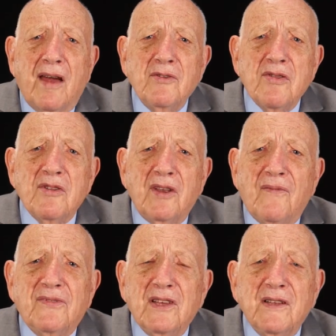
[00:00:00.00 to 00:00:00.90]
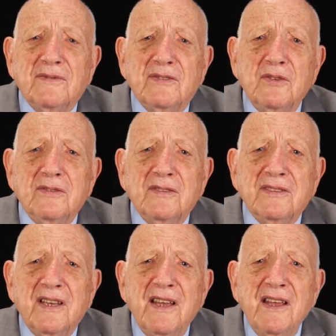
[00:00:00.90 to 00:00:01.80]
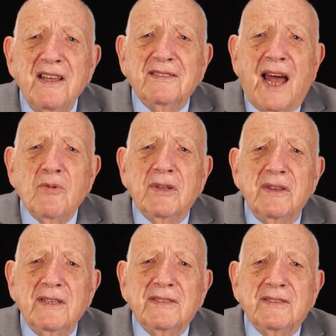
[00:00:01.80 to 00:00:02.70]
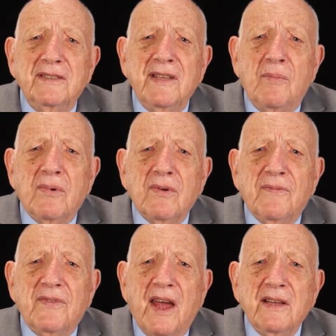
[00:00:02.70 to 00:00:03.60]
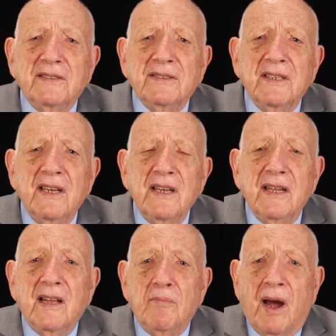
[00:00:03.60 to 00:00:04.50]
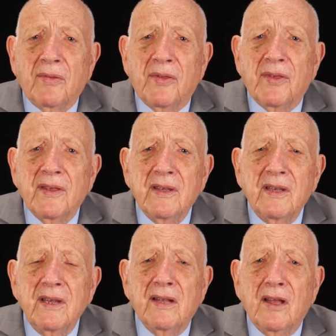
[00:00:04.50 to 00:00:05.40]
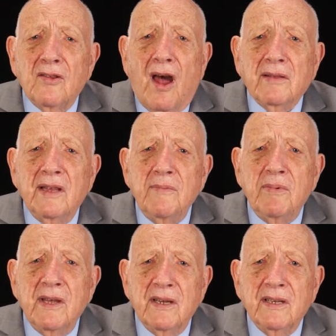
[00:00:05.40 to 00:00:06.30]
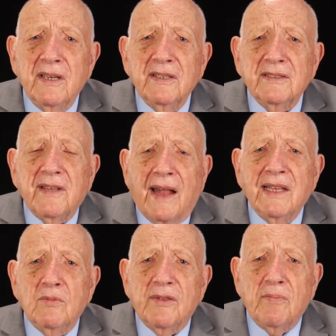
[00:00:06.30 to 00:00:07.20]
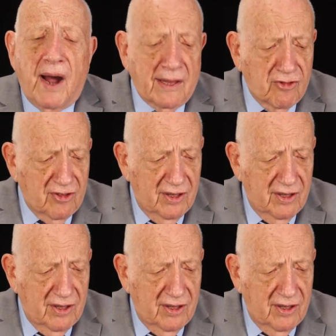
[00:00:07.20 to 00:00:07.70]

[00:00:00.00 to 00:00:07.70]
I used to love to give students is I would list the number of days in a month in a non-leap year starting with March.